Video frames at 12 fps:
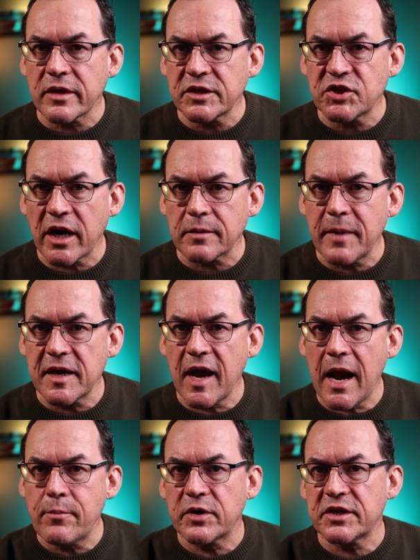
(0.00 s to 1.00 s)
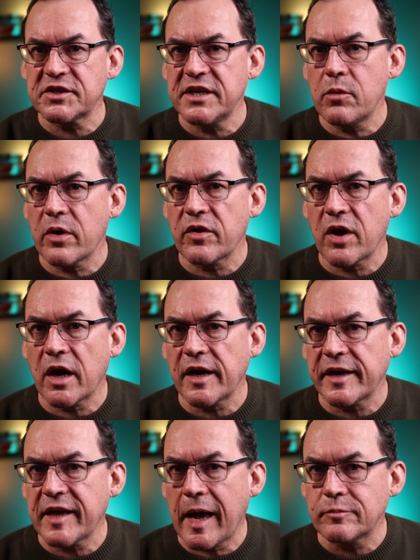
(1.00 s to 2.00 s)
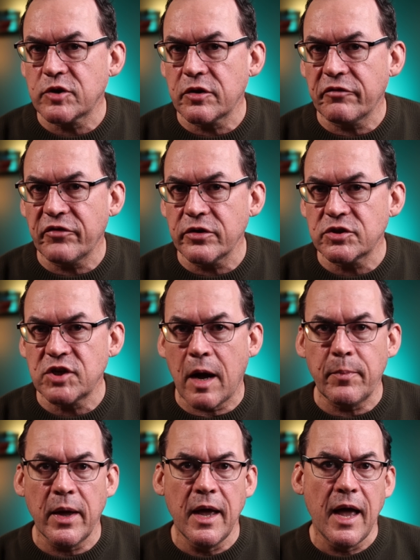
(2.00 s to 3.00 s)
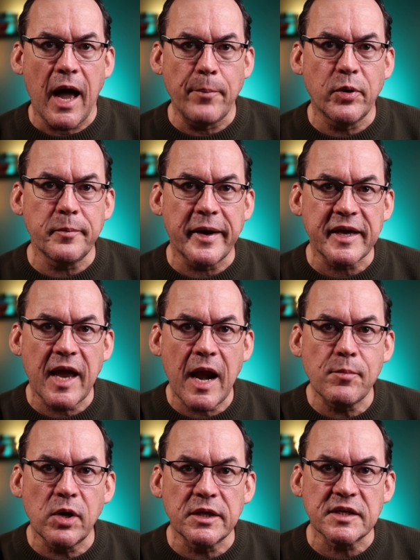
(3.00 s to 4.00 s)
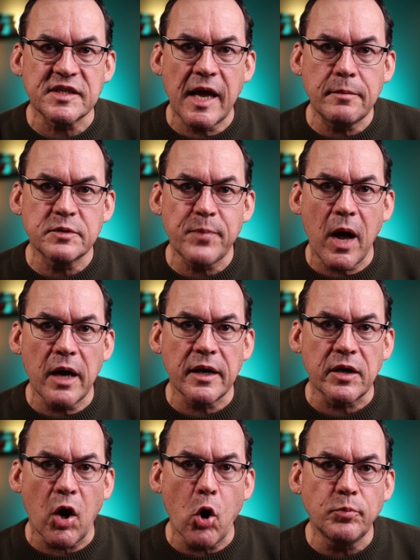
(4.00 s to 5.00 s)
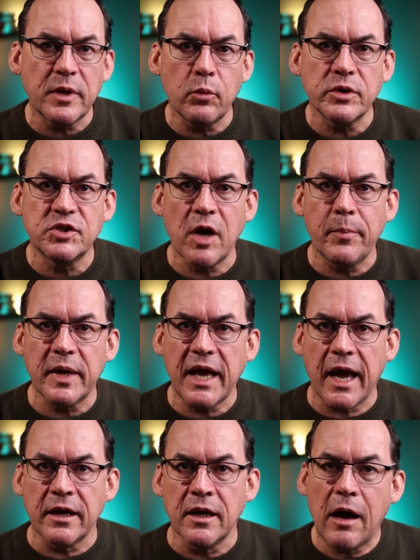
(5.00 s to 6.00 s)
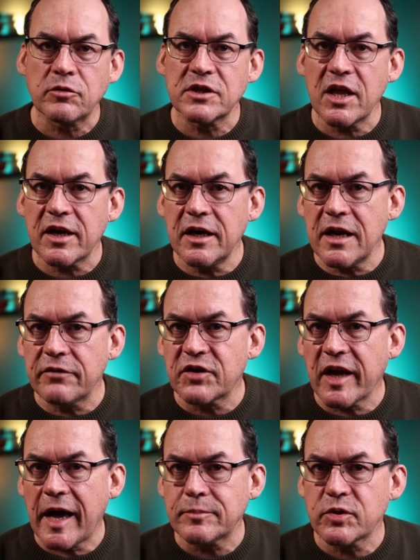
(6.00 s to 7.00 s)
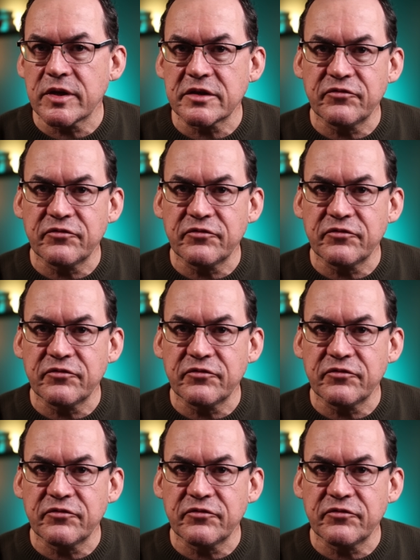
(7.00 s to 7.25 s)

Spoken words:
than check my camera to see whether or not I'd captured the first jump, I put my camera on the same spot and hoped it would jump again. I was lucky enough to capture this